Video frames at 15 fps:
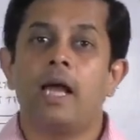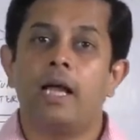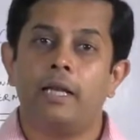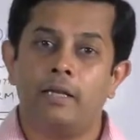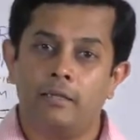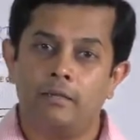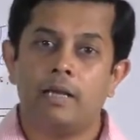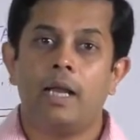
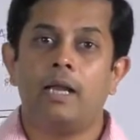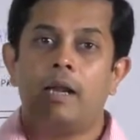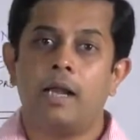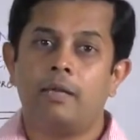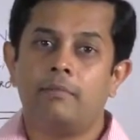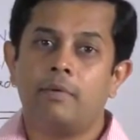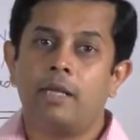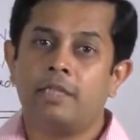and
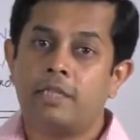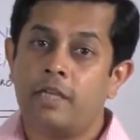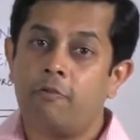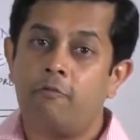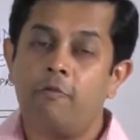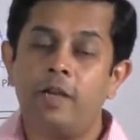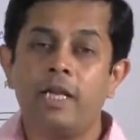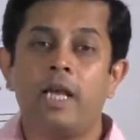at
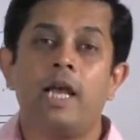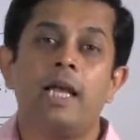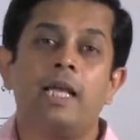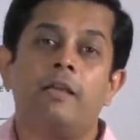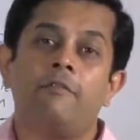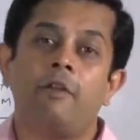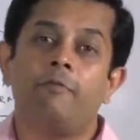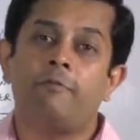a very high
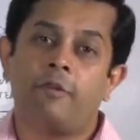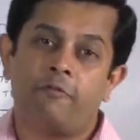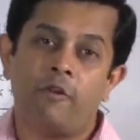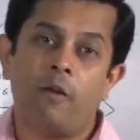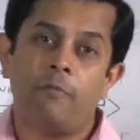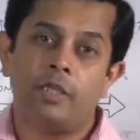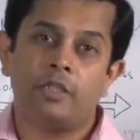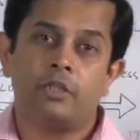level of
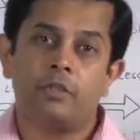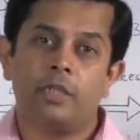performance,